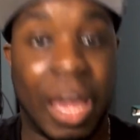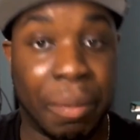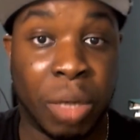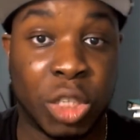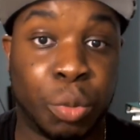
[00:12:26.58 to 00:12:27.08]

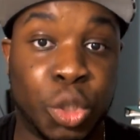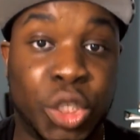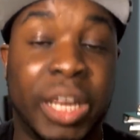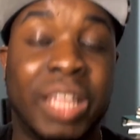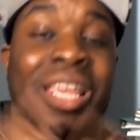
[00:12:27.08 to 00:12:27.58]
much
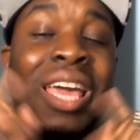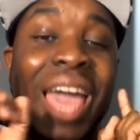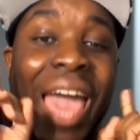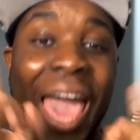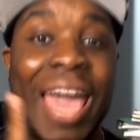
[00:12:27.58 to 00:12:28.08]
appreciated.
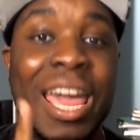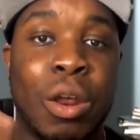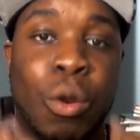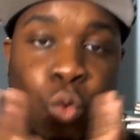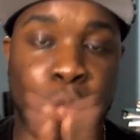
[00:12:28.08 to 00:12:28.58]

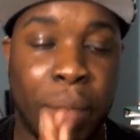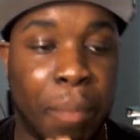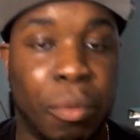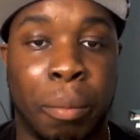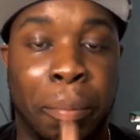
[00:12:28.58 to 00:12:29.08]
And
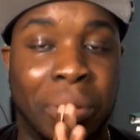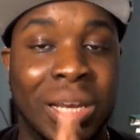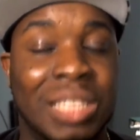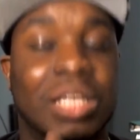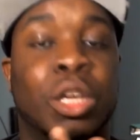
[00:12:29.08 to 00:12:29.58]
remember,
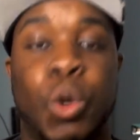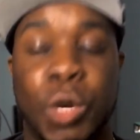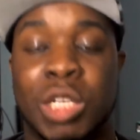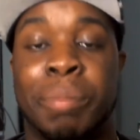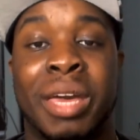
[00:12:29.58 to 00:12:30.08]
please
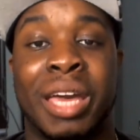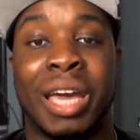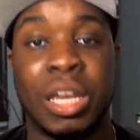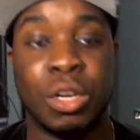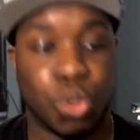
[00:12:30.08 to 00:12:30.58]
encourage the manga
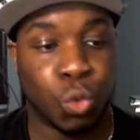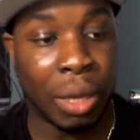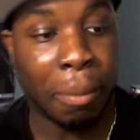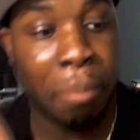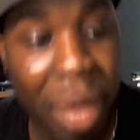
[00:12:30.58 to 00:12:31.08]
industry
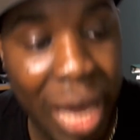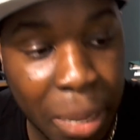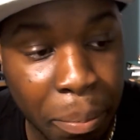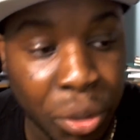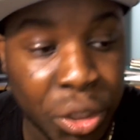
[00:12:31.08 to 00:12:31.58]
by
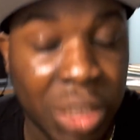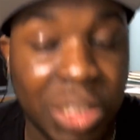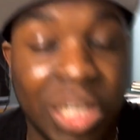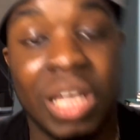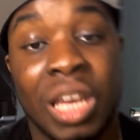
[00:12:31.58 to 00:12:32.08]

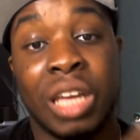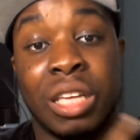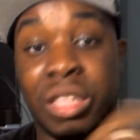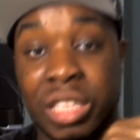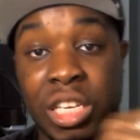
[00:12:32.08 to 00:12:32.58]
purchasing
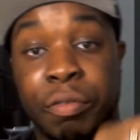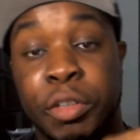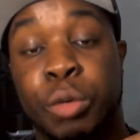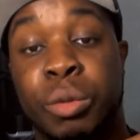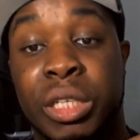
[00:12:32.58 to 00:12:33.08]
the
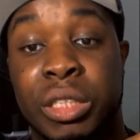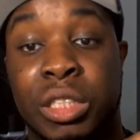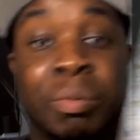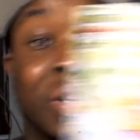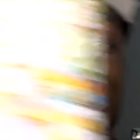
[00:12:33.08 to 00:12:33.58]
official
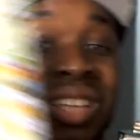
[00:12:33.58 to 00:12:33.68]
releases, because